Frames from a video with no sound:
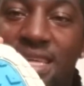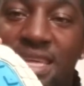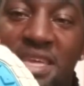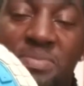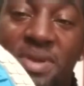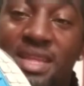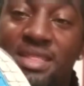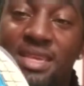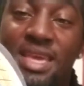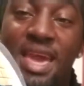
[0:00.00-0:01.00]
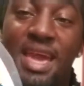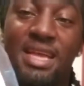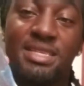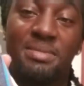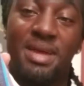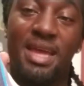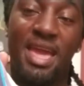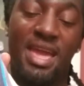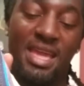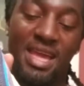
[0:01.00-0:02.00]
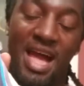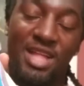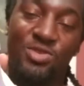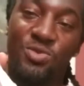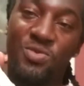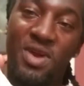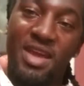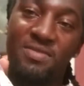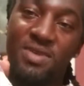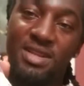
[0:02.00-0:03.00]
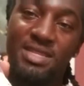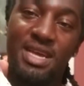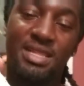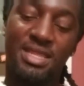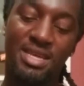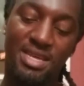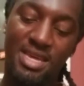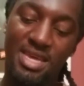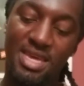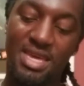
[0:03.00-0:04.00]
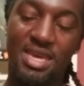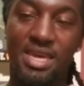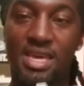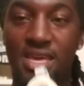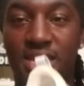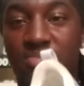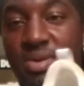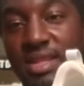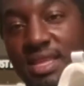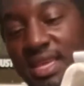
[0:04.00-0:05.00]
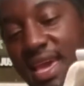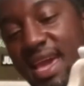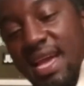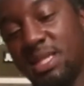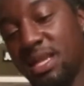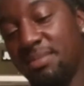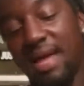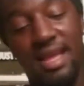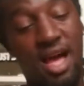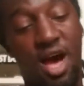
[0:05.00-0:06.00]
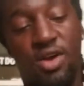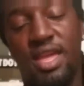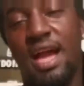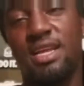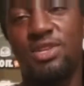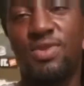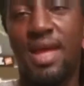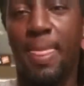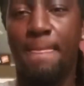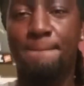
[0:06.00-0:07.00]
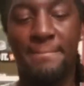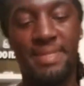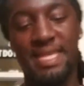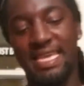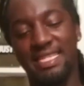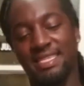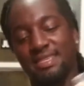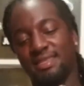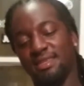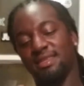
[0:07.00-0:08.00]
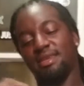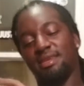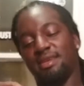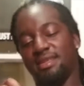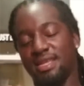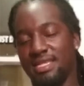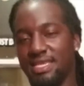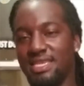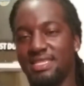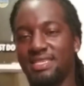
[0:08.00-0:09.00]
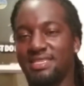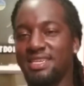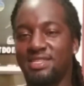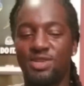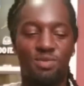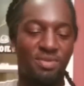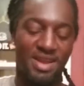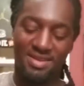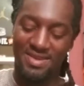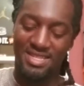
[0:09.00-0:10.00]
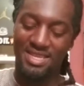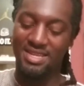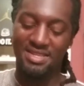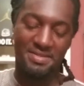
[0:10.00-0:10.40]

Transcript: He picked the cash. I'm like, hey, I threw the Wave Runners out there. He picked the cash, and I'm like, oh yeah, I can do that easy. That's easy. That's a no-brainer right there.